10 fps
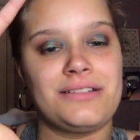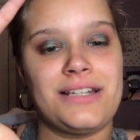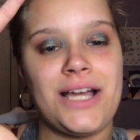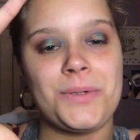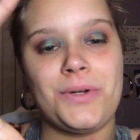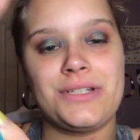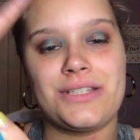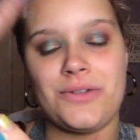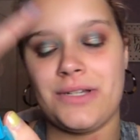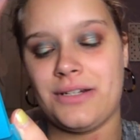now I'm going to
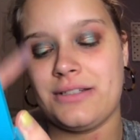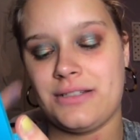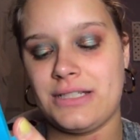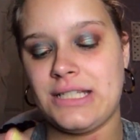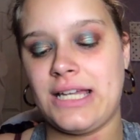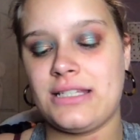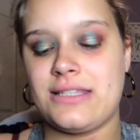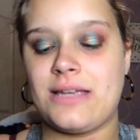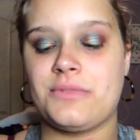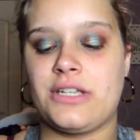go into that
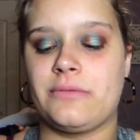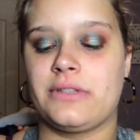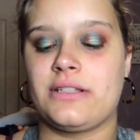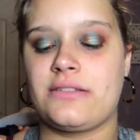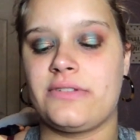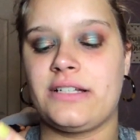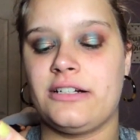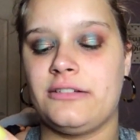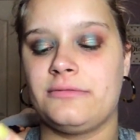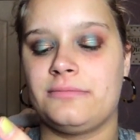same shade with this finger.